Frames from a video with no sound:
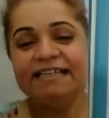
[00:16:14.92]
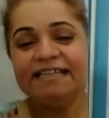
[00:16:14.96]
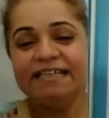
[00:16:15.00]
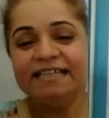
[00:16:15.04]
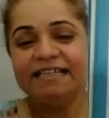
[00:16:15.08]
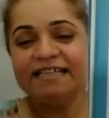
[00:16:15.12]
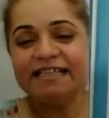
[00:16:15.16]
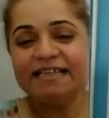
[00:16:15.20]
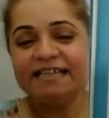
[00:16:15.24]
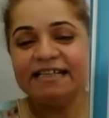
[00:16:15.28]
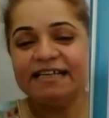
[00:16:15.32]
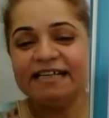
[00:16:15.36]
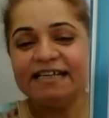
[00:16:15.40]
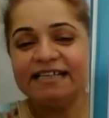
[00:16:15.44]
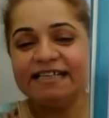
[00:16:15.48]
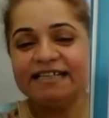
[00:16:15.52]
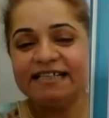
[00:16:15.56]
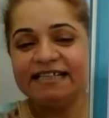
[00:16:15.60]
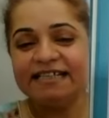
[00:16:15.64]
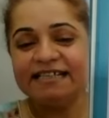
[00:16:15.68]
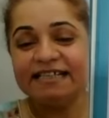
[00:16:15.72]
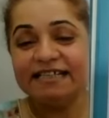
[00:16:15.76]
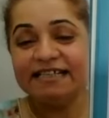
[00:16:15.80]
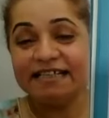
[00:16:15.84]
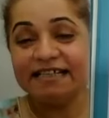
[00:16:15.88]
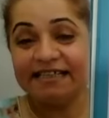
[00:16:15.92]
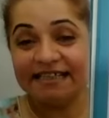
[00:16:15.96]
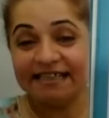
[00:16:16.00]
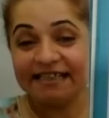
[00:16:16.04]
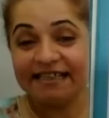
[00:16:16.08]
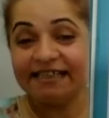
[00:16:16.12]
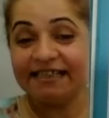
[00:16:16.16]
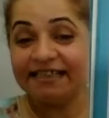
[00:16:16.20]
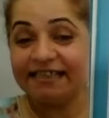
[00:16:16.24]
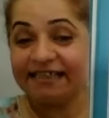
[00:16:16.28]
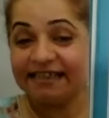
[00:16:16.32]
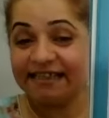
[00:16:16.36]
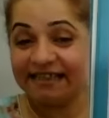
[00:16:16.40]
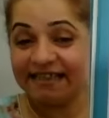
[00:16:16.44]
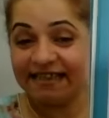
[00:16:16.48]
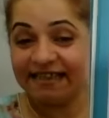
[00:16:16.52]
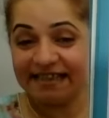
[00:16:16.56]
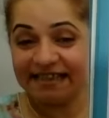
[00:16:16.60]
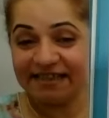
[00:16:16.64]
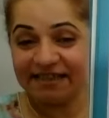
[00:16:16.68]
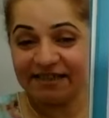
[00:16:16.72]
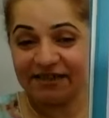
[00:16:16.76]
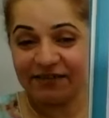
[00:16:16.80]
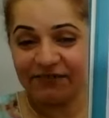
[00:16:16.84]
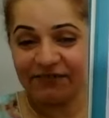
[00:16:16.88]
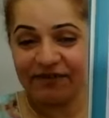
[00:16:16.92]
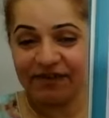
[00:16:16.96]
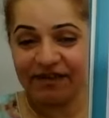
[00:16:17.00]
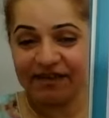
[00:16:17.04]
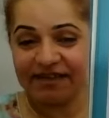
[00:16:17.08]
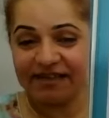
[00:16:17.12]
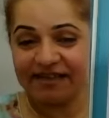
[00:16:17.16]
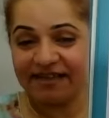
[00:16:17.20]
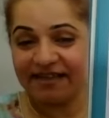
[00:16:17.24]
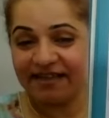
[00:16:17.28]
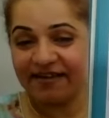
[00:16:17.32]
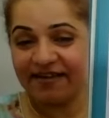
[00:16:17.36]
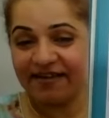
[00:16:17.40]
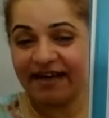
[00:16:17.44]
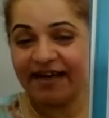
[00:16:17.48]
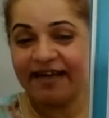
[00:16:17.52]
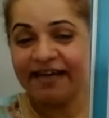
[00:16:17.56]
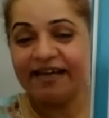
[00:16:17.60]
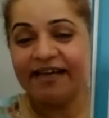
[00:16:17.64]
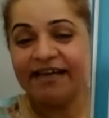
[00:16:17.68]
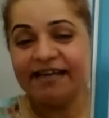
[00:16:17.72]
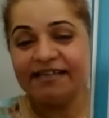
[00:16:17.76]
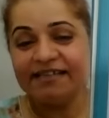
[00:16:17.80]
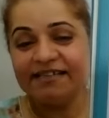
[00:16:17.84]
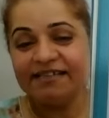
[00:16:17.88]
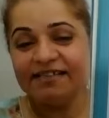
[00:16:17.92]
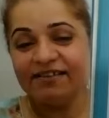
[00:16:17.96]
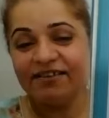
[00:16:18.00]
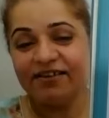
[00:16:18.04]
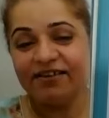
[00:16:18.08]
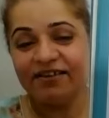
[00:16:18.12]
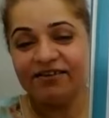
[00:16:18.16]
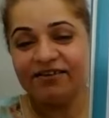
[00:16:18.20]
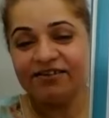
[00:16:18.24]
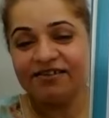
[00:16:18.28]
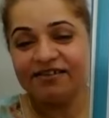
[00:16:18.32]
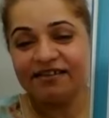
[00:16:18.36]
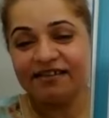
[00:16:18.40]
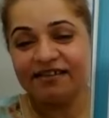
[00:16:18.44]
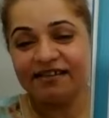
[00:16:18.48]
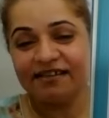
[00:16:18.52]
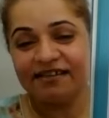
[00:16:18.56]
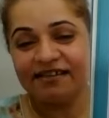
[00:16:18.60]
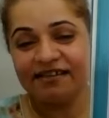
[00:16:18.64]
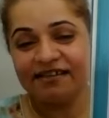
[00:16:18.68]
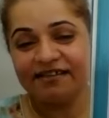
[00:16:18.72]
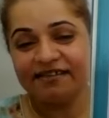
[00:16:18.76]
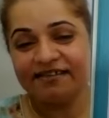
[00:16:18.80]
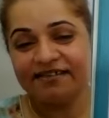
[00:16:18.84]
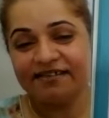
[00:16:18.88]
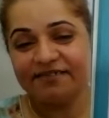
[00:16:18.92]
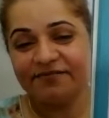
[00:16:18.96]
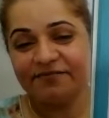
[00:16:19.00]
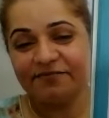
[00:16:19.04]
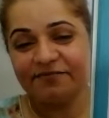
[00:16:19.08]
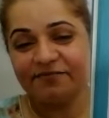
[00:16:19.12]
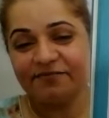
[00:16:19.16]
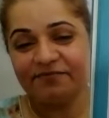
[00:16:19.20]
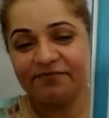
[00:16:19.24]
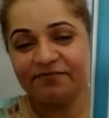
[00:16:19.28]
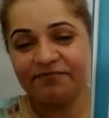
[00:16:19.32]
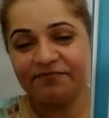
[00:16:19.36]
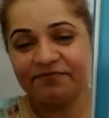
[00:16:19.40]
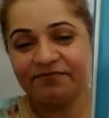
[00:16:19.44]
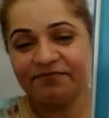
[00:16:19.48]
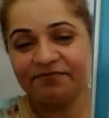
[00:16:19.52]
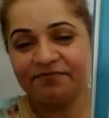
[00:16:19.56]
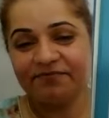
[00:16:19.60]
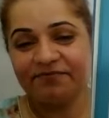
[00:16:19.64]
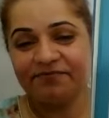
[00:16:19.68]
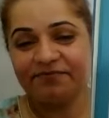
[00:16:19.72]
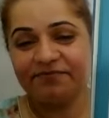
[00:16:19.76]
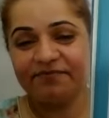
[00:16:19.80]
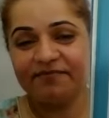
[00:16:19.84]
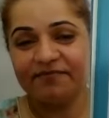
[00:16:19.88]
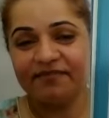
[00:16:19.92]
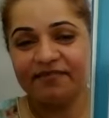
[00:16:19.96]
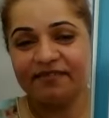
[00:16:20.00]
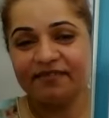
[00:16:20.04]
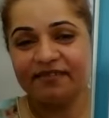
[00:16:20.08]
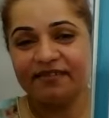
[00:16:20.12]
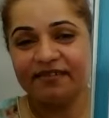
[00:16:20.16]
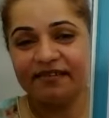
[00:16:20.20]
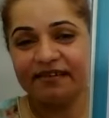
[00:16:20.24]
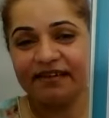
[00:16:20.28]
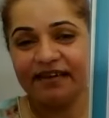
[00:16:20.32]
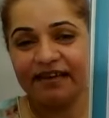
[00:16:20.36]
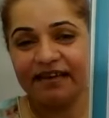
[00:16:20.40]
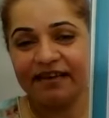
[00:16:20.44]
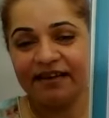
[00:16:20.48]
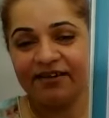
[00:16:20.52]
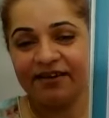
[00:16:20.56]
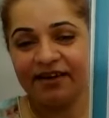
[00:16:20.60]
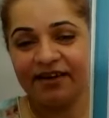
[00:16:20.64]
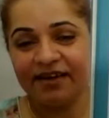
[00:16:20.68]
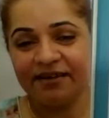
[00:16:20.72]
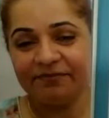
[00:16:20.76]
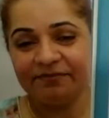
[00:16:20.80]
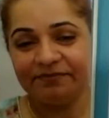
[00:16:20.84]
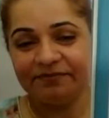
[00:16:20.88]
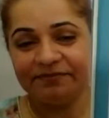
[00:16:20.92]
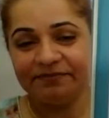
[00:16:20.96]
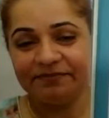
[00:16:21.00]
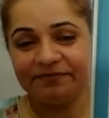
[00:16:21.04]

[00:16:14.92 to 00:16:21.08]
T-T-T-T-T is different, right? So you need to circle this. Okay?